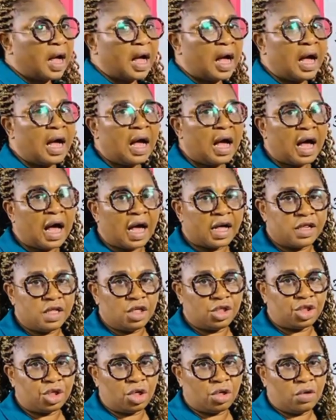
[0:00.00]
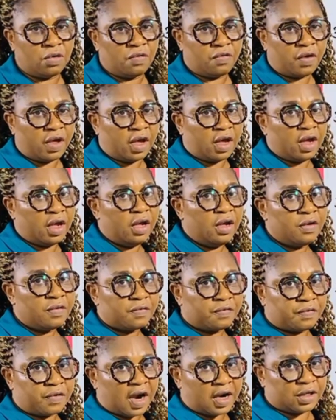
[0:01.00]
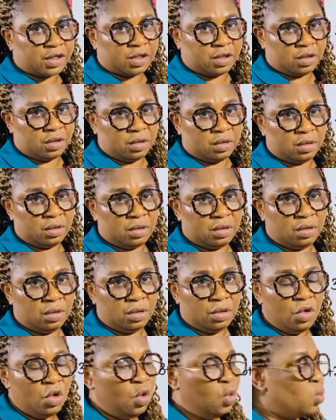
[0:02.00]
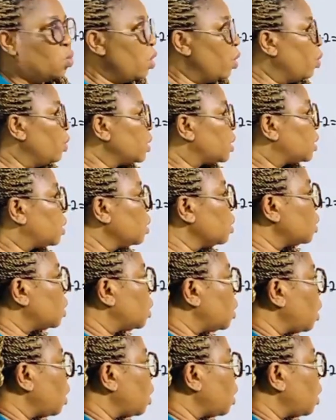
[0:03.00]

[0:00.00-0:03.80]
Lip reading: our addition of a fraction. We will still